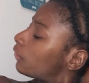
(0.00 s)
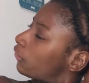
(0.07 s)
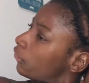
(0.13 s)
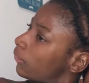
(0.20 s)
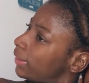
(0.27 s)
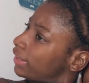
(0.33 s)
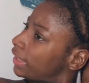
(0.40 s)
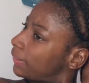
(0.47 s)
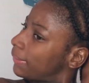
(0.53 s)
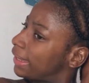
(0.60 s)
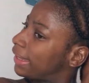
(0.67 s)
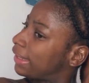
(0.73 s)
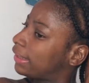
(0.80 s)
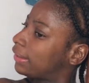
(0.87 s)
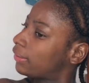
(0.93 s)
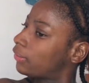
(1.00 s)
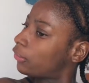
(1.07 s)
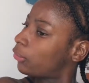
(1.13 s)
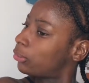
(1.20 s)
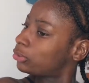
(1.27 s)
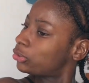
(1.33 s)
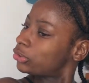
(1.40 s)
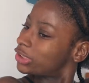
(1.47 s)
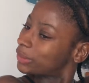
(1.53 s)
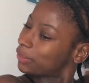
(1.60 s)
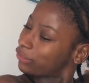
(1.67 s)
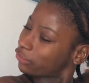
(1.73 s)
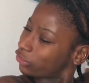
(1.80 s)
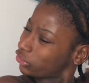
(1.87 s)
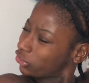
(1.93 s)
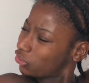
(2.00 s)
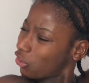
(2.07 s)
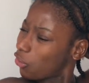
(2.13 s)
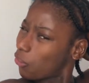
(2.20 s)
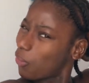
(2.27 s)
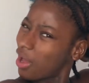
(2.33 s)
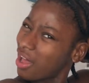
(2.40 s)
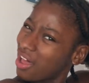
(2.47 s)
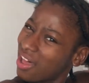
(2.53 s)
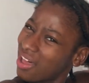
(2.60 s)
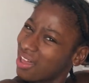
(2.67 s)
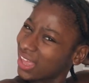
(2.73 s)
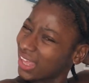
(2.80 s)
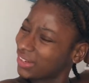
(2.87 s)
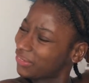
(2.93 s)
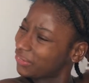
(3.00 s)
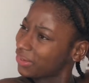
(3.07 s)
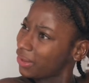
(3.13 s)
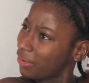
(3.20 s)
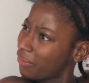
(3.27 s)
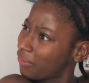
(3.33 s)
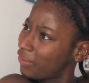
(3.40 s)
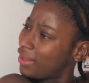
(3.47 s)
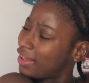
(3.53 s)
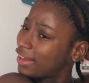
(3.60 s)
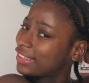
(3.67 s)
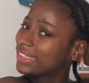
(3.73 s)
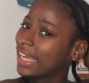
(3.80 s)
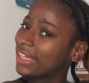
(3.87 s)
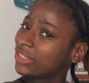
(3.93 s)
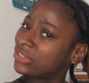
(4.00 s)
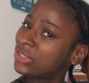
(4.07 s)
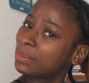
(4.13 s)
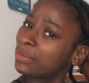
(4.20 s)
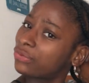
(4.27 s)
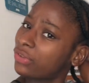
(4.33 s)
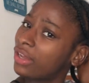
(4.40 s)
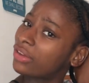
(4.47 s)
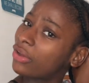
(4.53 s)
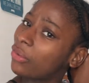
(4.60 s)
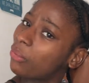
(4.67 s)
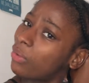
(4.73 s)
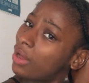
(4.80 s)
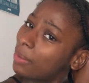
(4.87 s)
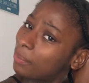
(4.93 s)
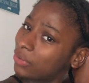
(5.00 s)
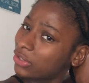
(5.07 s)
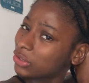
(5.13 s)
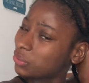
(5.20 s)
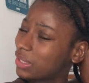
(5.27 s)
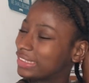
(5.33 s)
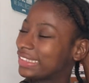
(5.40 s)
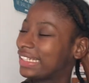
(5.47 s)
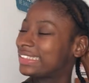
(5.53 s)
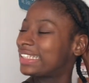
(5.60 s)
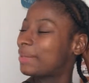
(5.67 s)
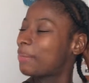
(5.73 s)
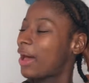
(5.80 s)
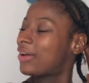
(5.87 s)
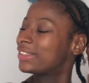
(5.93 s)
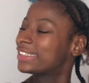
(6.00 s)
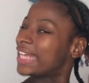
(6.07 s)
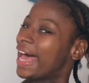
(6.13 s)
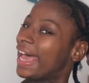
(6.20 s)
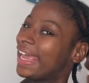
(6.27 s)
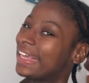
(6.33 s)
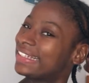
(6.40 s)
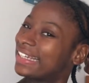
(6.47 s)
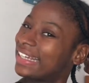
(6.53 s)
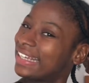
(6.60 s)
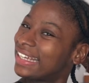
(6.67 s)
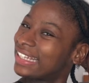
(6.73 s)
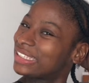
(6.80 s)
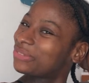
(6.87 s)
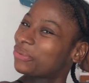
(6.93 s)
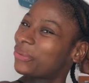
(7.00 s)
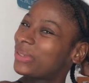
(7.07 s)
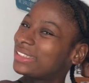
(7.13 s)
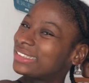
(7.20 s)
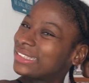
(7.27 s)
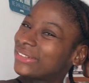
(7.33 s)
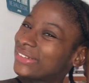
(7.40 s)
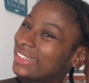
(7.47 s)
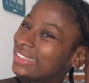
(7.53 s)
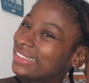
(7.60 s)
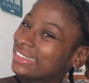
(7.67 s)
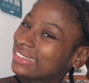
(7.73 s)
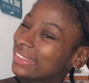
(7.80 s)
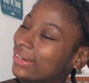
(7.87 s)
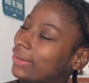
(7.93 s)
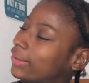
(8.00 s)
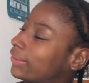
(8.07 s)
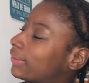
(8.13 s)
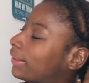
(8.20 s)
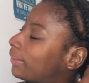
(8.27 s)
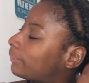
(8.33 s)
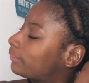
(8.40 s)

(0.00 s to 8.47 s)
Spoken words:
or anywhere. Or do this before you go work. I don't know, because I can do it before I go work, because once I step outside it's 40 degrees. So